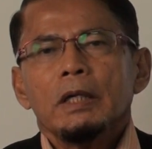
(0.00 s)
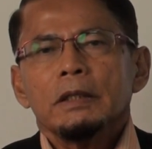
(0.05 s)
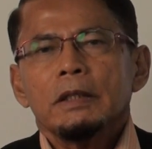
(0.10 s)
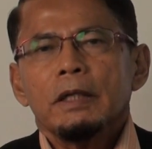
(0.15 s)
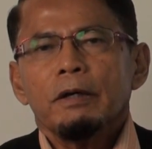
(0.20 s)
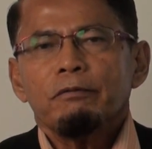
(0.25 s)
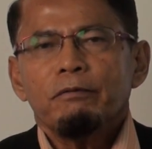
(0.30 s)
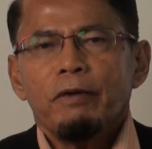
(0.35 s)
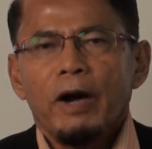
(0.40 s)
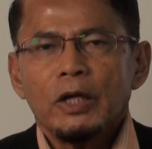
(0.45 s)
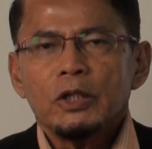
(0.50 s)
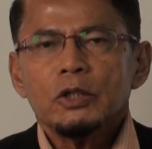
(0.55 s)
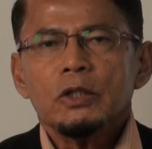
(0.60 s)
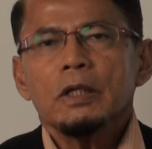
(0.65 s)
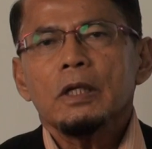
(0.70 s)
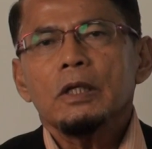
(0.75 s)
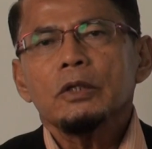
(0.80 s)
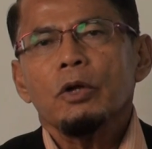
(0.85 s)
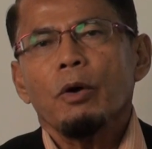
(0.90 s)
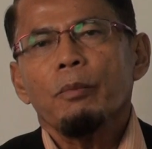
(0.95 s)
the
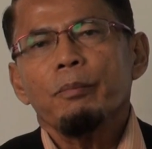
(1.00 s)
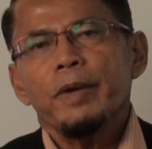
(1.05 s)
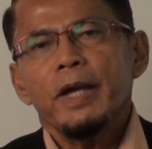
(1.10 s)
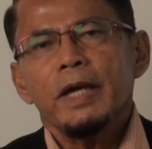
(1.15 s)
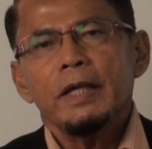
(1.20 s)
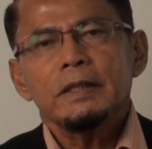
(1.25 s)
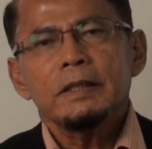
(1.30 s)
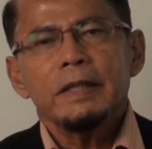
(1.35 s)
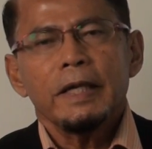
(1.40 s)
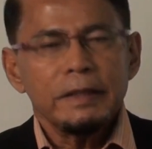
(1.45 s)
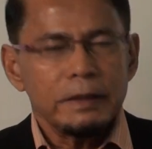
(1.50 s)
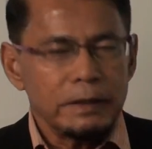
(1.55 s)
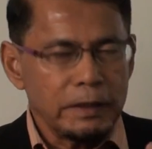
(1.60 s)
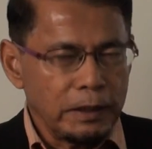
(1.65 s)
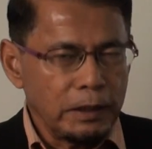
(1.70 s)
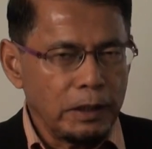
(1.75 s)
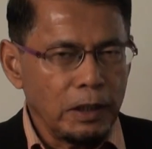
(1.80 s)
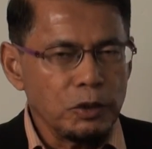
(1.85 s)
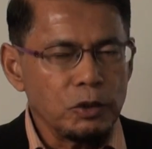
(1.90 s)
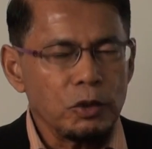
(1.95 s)
functional domains that is
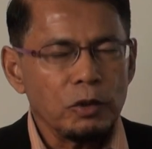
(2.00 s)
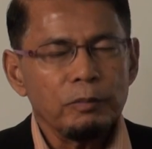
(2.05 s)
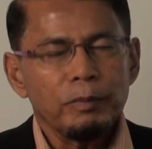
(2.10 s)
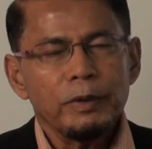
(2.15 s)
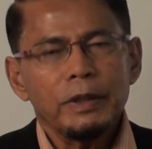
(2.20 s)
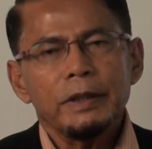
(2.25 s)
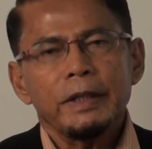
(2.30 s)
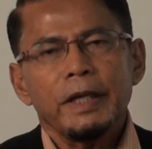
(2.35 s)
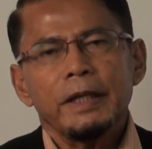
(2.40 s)
intangible,